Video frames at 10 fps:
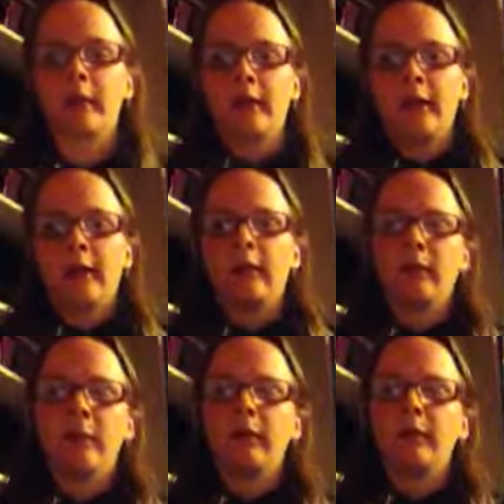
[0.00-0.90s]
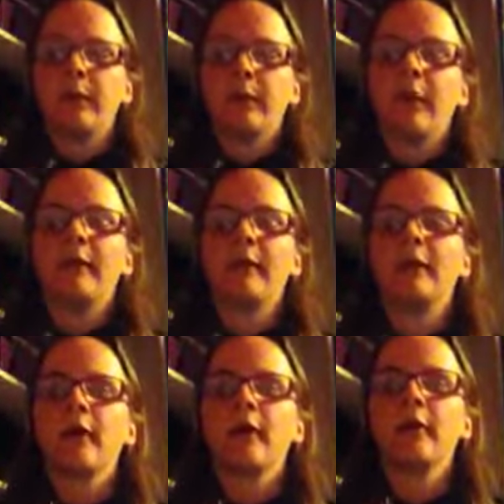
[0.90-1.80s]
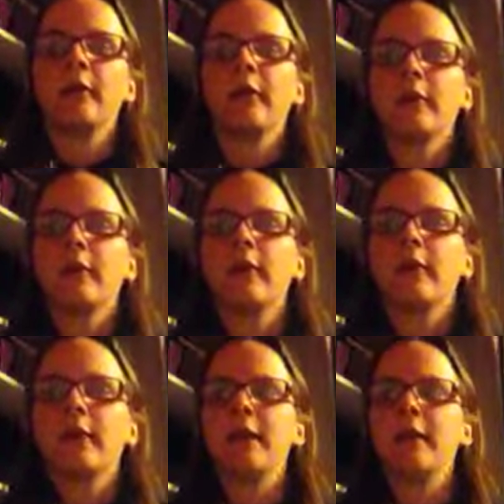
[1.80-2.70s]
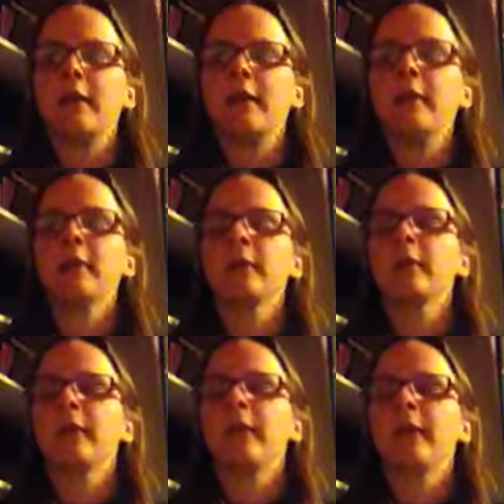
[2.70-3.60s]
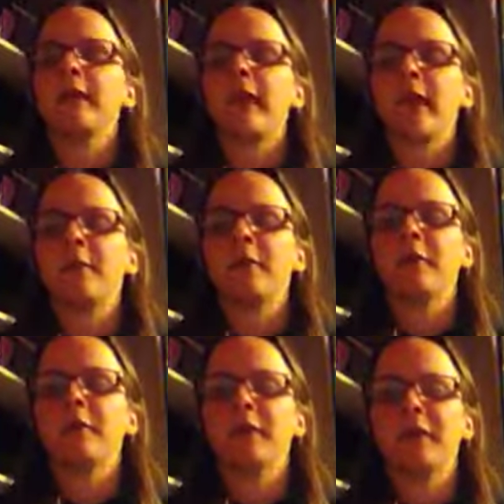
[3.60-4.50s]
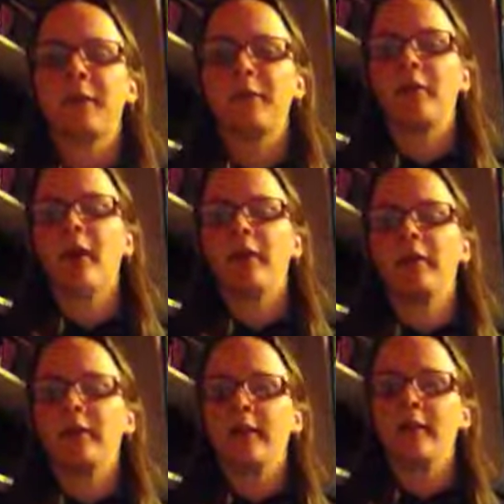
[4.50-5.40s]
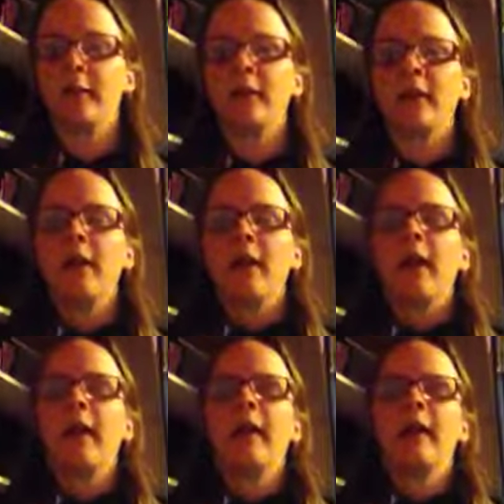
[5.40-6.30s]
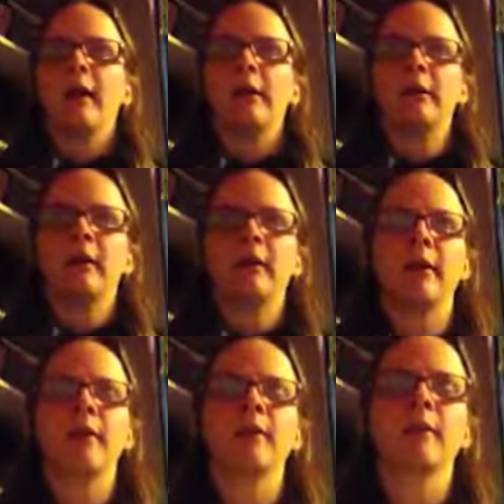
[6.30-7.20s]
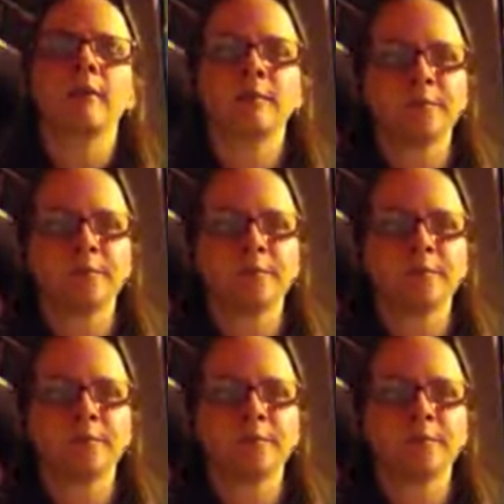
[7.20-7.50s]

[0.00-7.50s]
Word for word: Don't Dance so much is because it's got a good story, cute little fuzzy animals which I'm drawn to, and another thing.